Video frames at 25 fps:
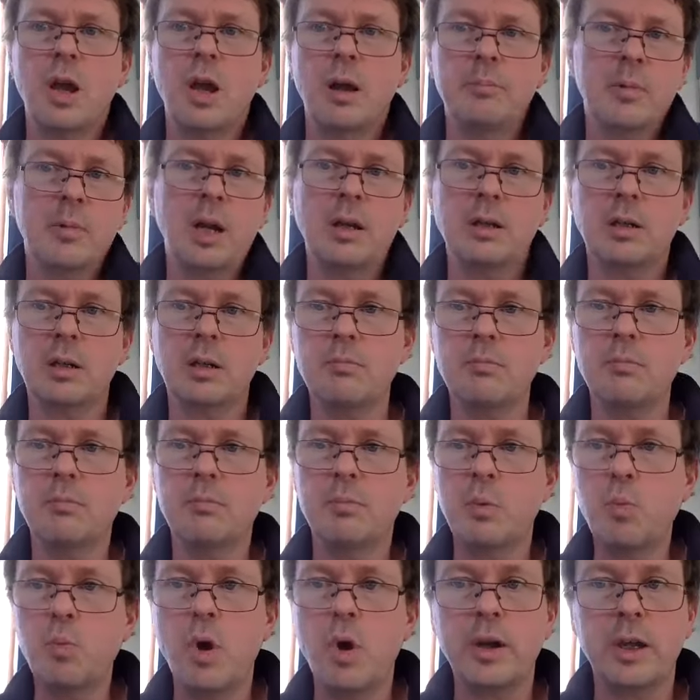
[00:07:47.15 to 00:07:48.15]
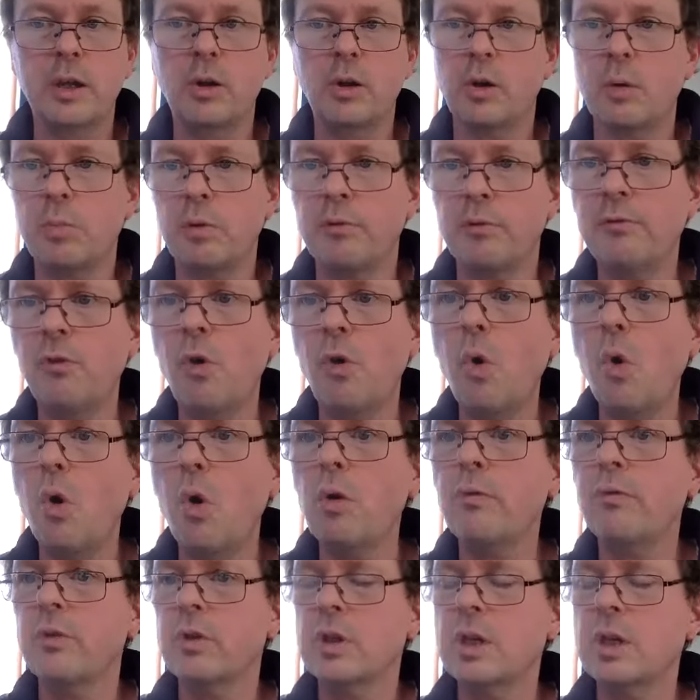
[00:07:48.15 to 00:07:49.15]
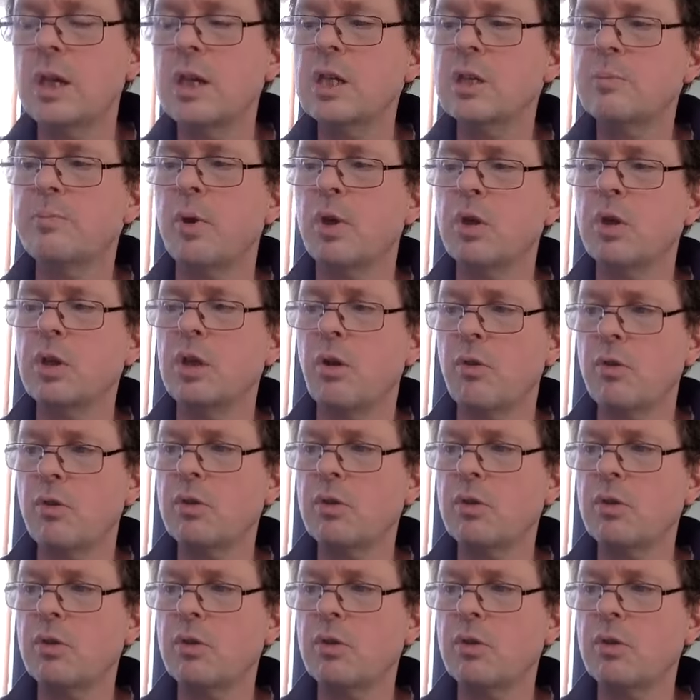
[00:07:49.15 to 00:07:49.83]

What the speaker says: I'd been working on it before for years, but